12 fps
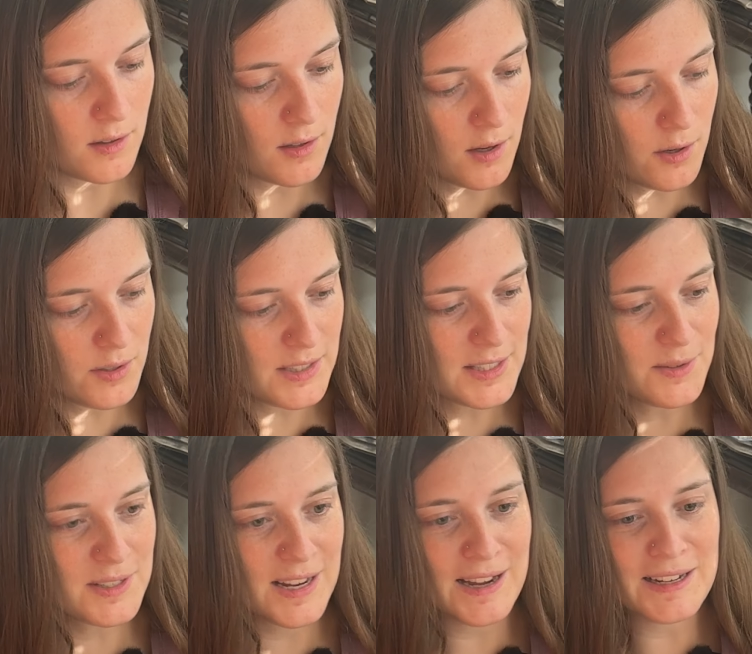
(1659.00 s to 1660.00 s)
Oh, it's so
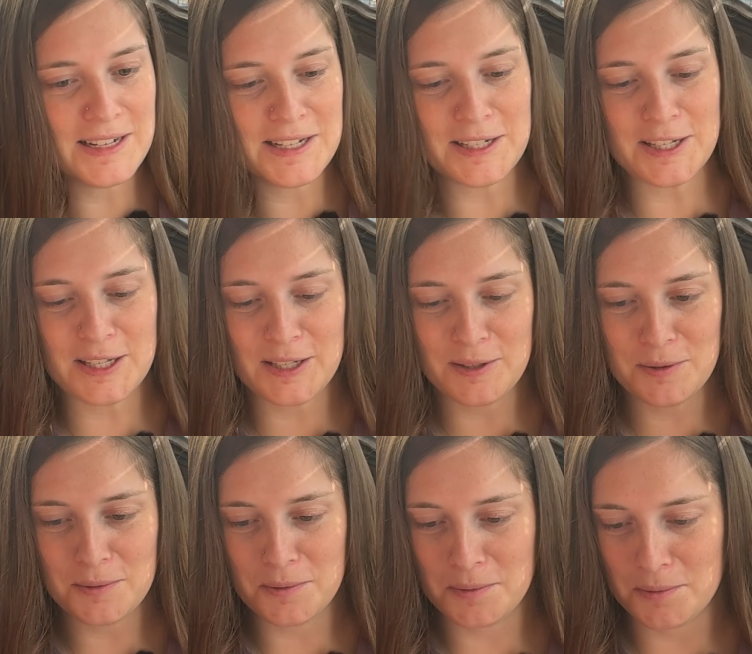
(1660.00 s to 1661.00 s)
tiny and
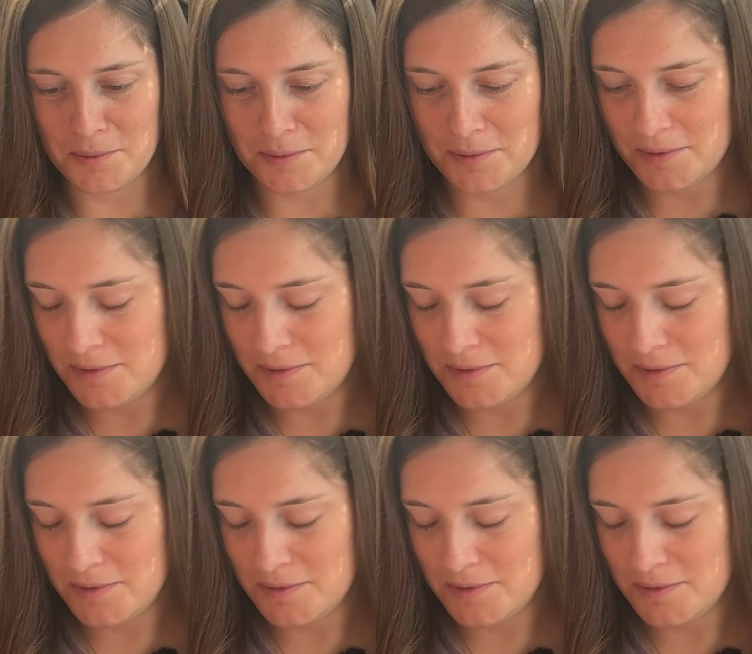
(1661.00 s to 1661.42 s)
cute.